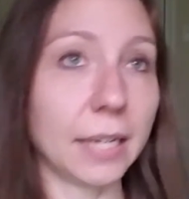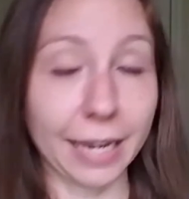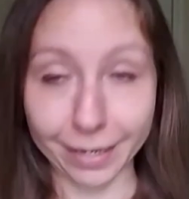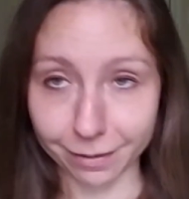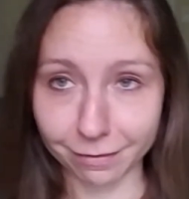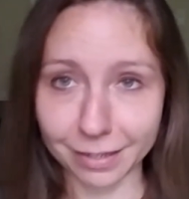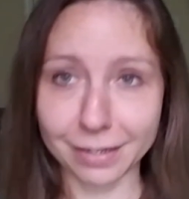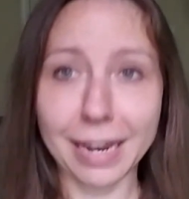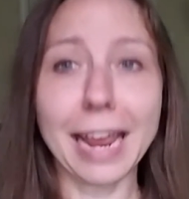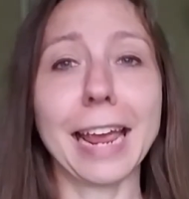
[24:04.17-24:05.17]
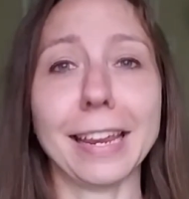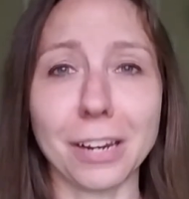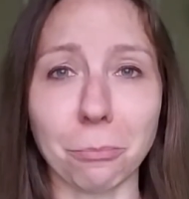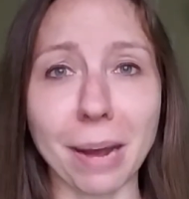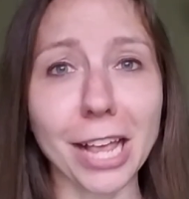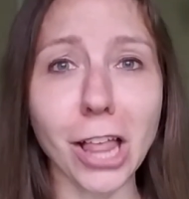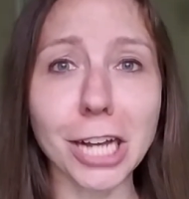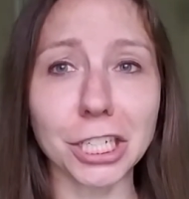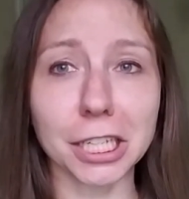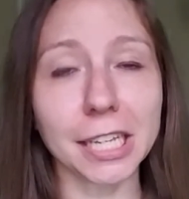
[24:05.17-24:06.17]
and, and you know
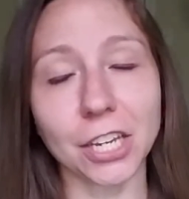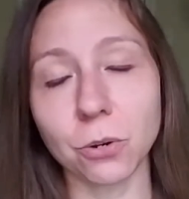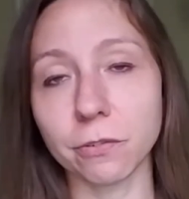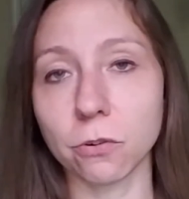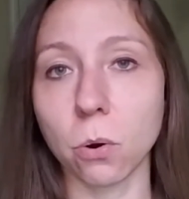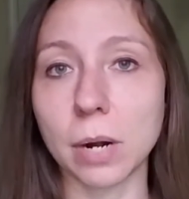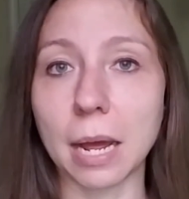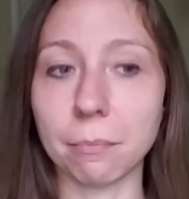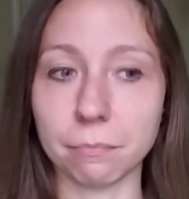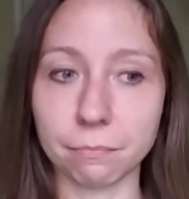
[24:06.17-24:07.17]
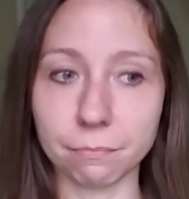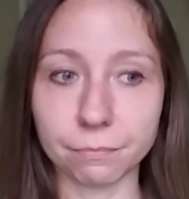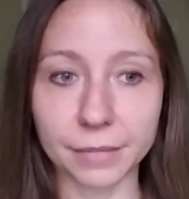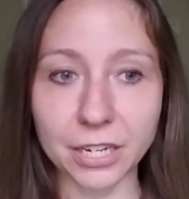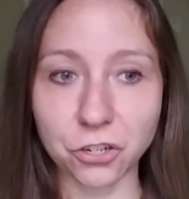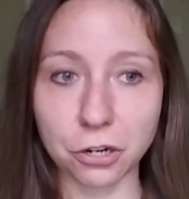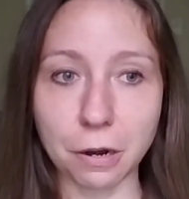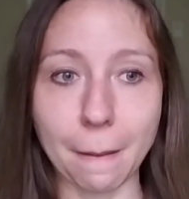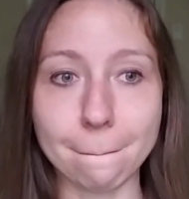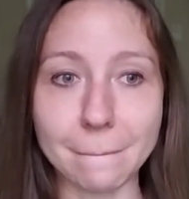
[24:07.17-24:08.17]
biologically you have grown up mm, get
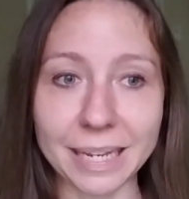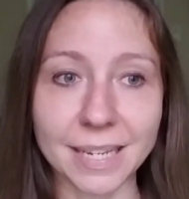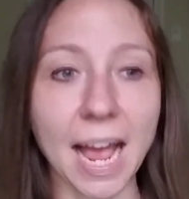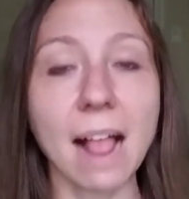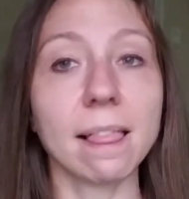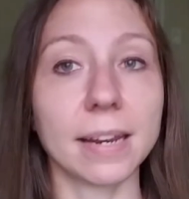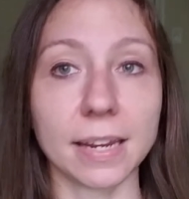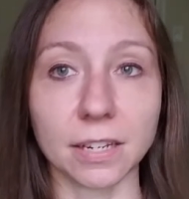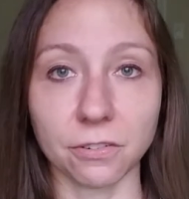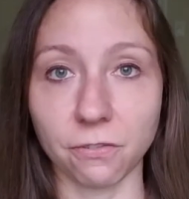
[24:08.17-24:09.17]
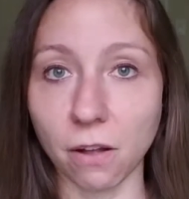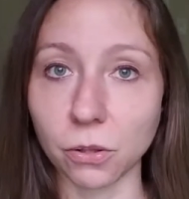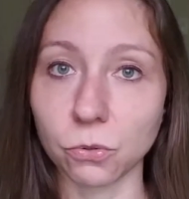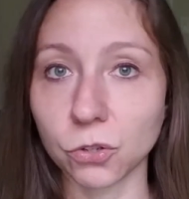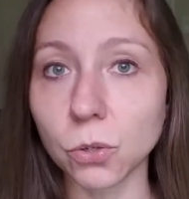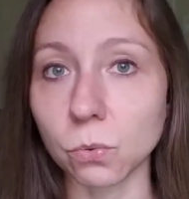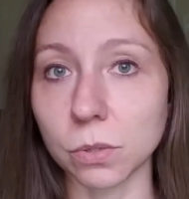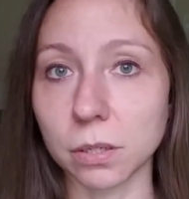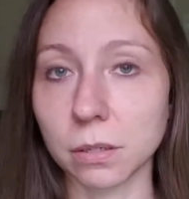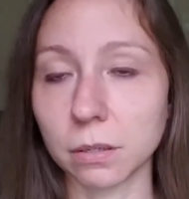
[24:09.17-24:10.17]
your mentality to follow suit
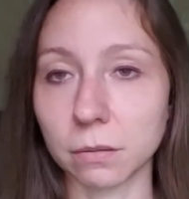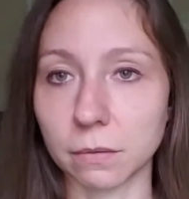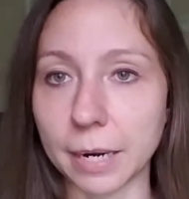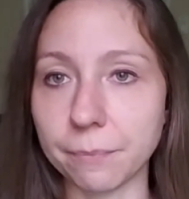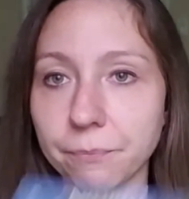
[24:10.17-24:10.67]
right